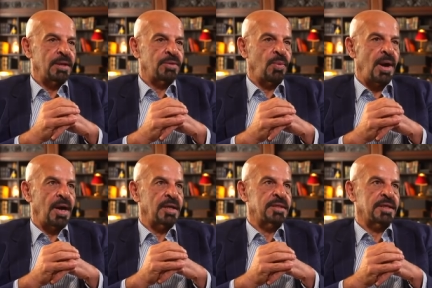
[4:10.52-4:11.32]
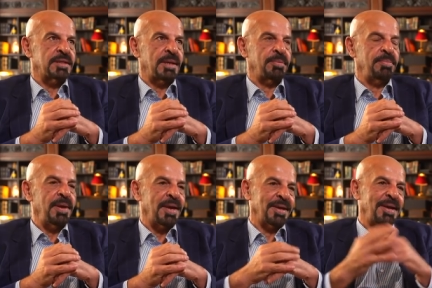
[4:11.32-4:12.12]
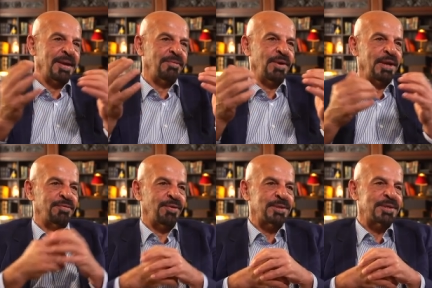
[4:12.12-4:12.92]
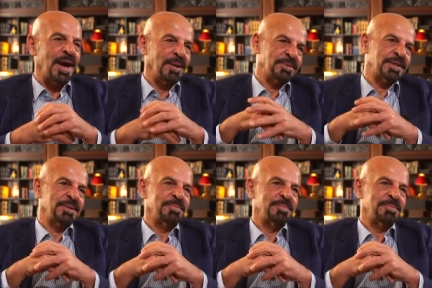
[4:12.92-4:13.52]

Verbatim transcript: uh, twice except me, and I've won it four times.